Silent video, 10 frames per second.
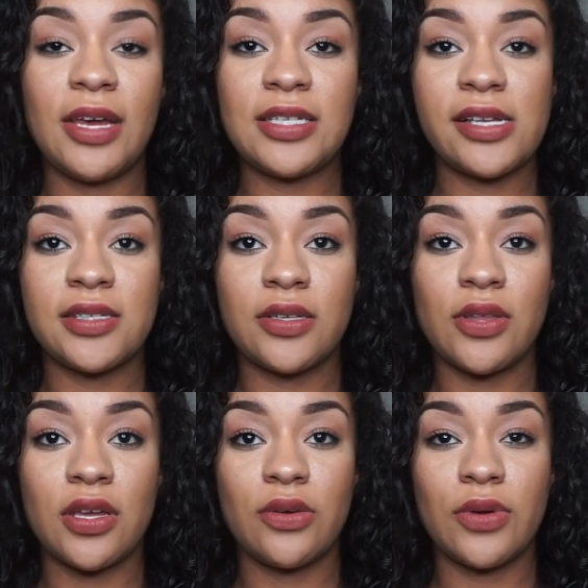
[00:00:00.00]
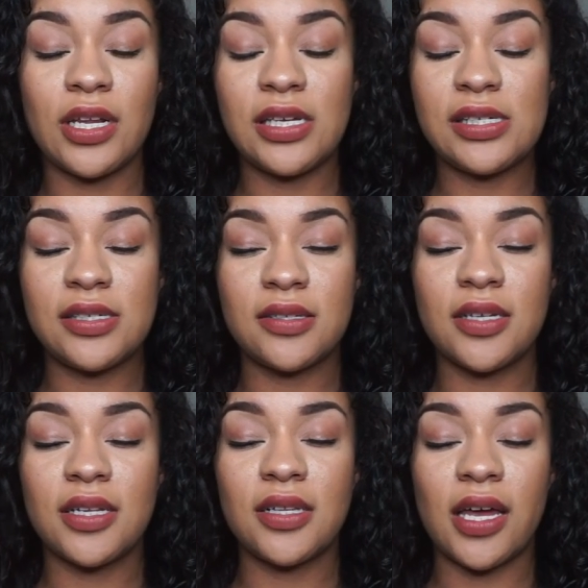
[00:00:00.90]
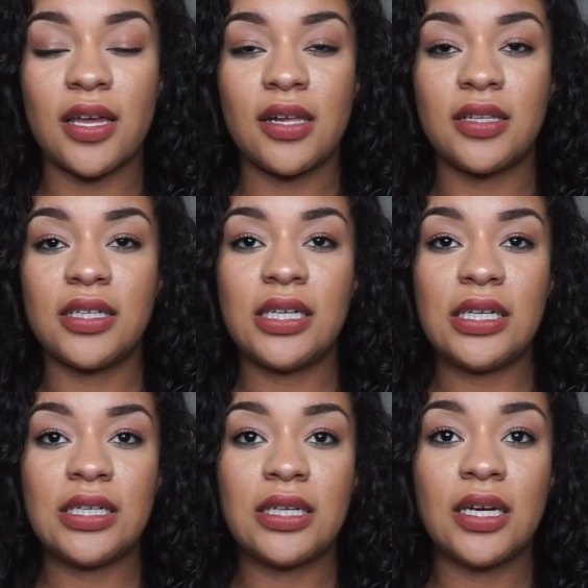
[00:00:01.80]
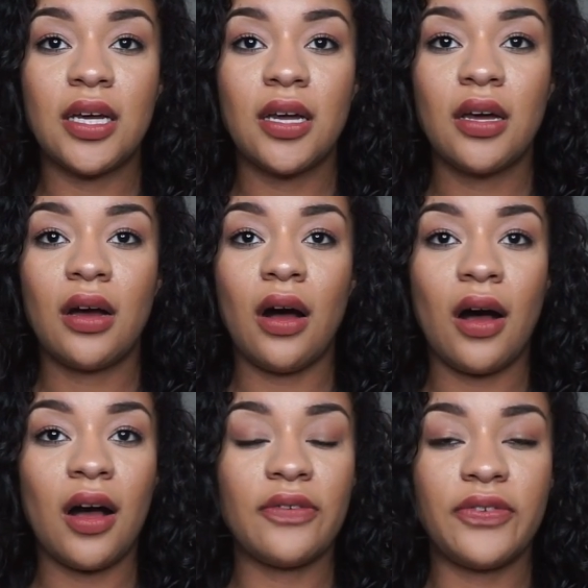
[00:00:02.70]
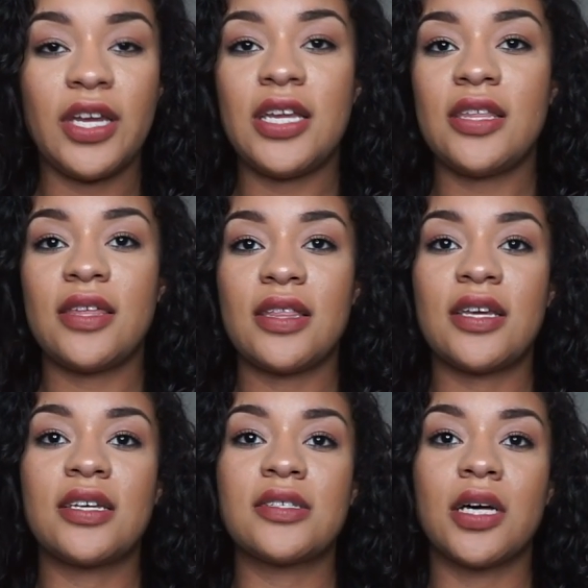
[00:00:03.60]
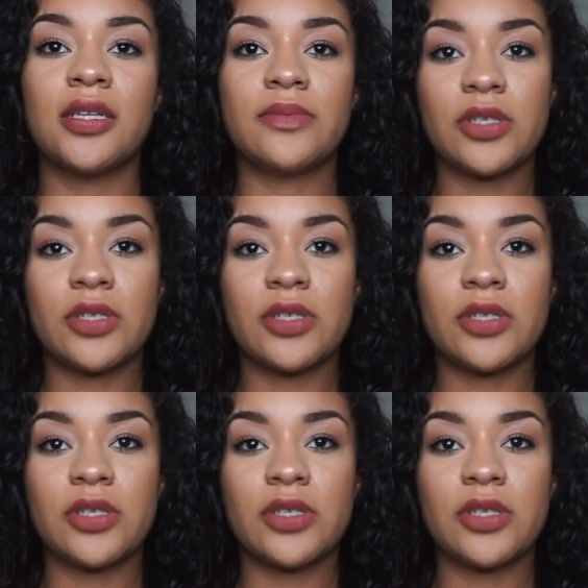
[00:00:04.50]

makes it so that you can easily like clean off anything that gets on them.